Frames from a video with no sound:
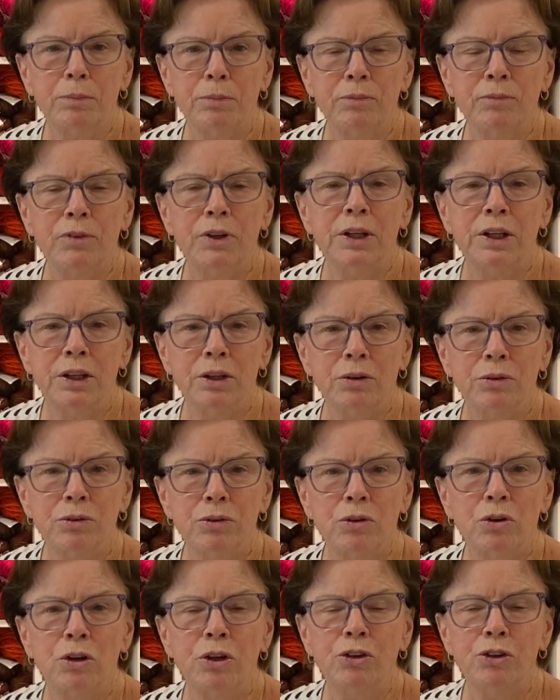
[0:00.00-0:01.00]
videos
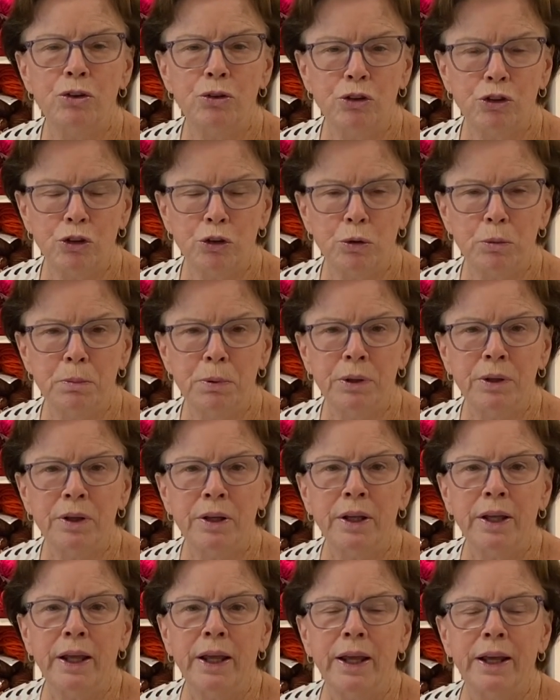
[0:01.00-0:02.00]
on YouTube,
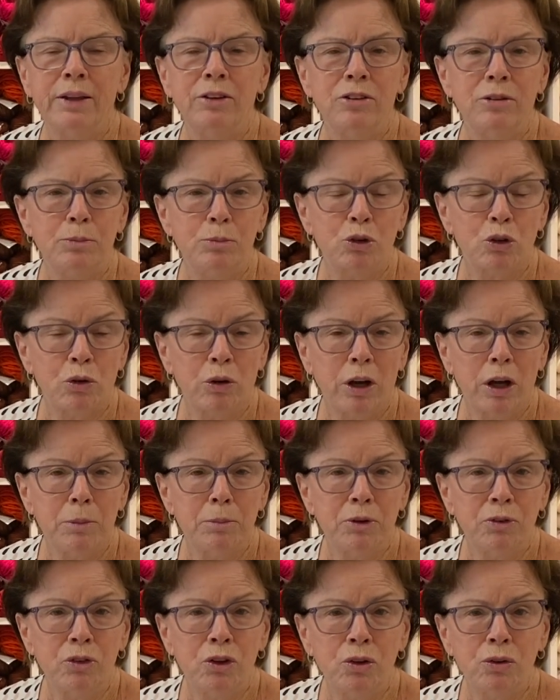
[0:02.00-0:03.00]
and subscribe
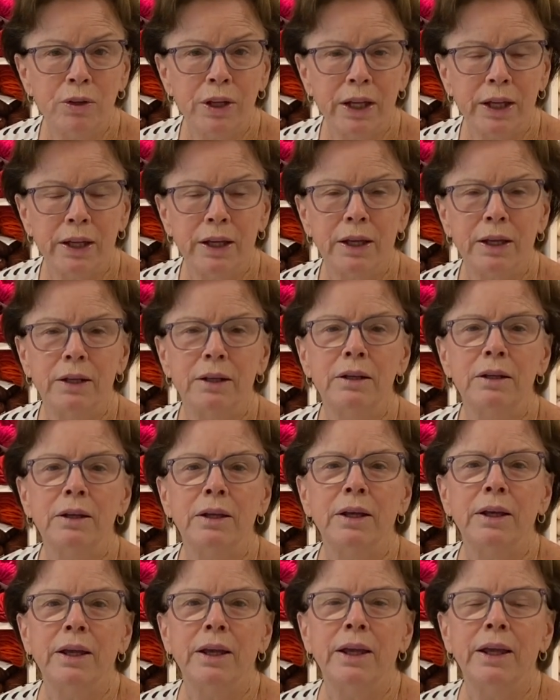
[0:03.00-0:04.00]
if you can,
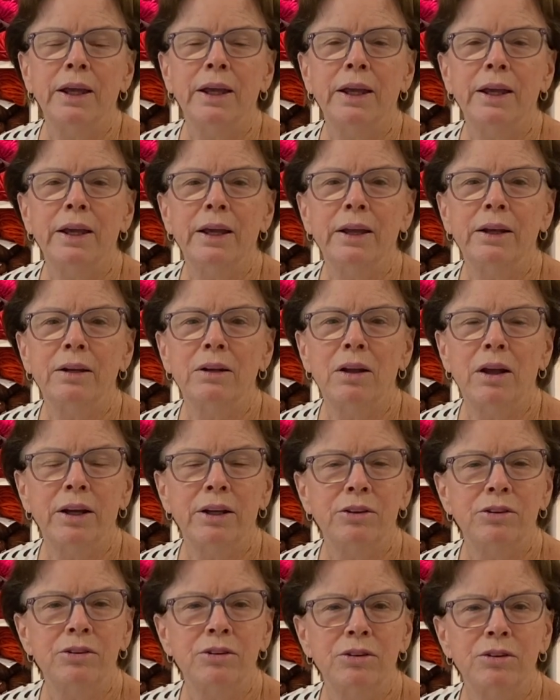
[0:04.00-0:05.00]
and like
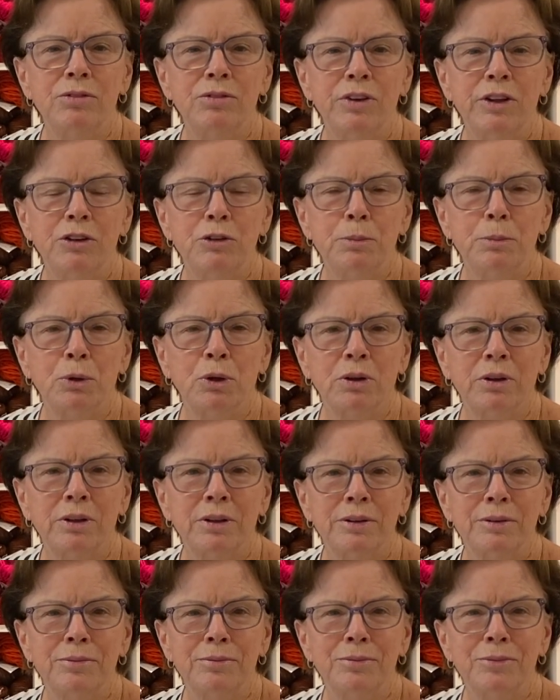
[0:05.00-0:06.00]
us on Facebook.
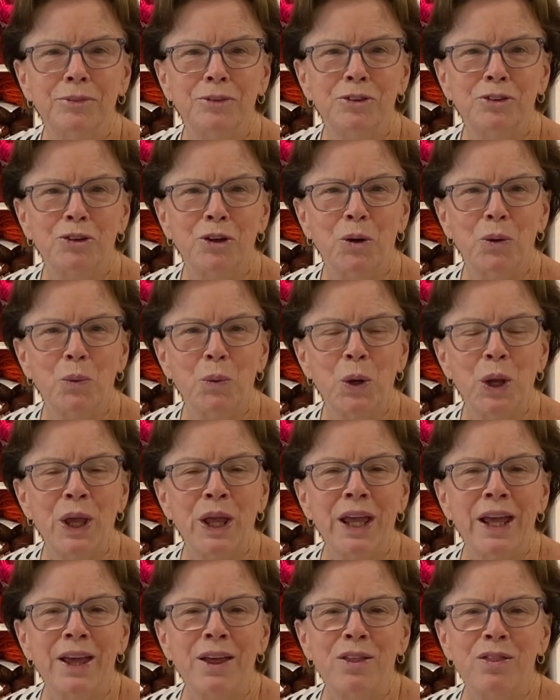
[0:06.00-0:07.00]
So
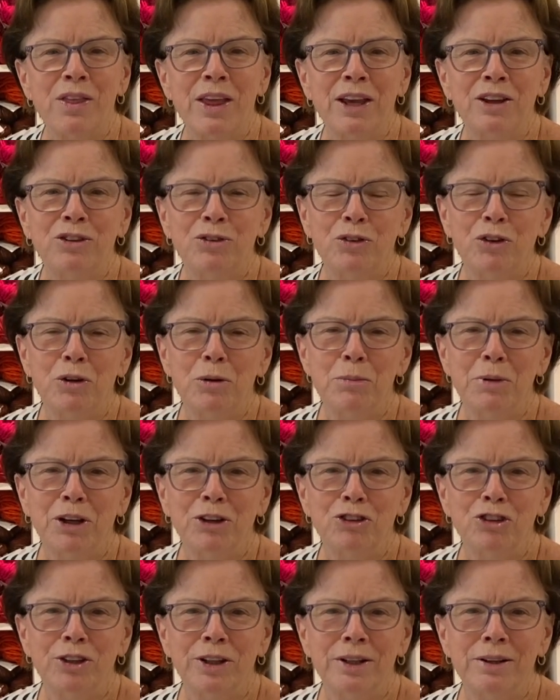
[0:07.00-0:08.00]
thanks very
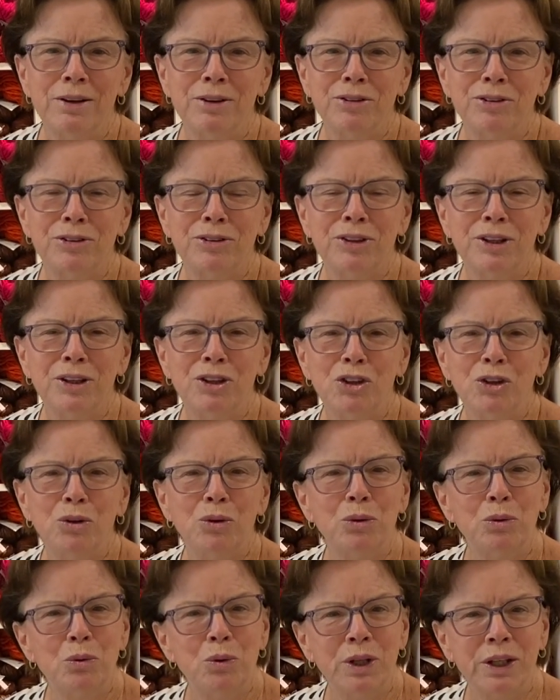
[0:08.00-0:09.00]
much, and I'll see
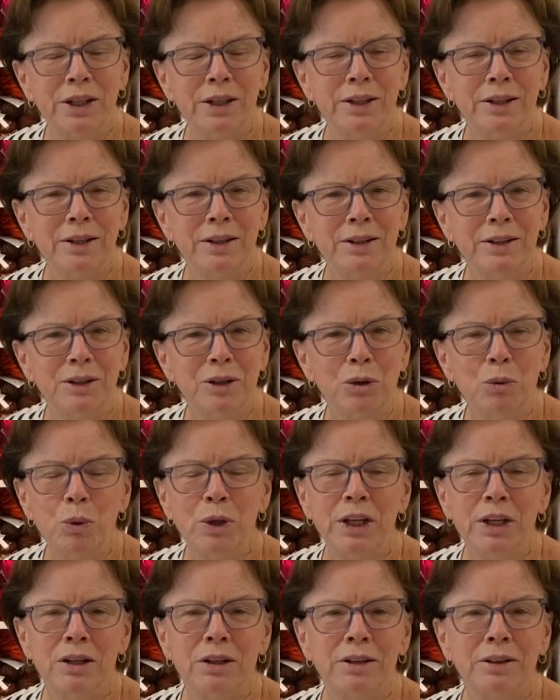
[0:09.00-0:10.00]
you in a
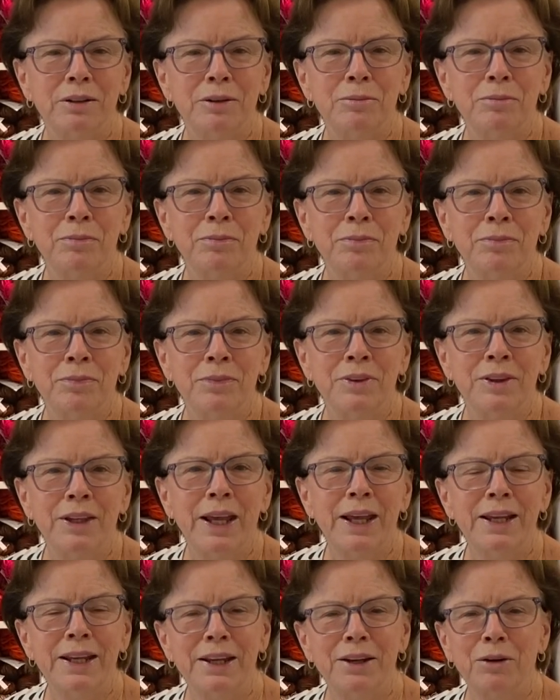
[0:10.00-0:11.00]
week.
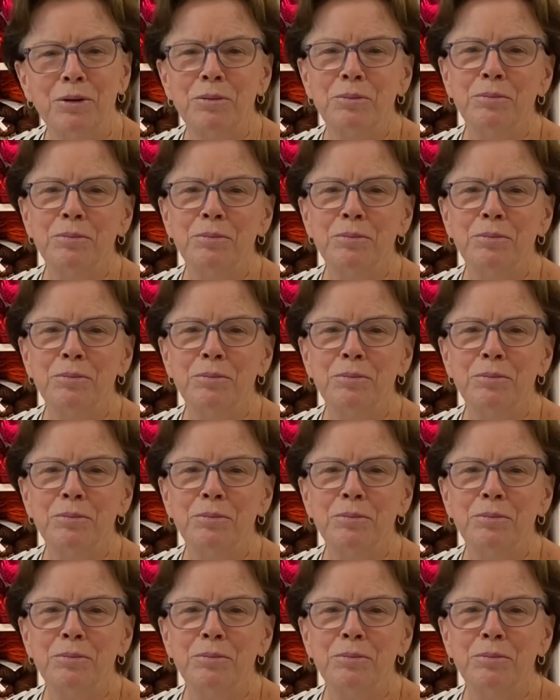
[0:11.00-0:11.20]
Take care.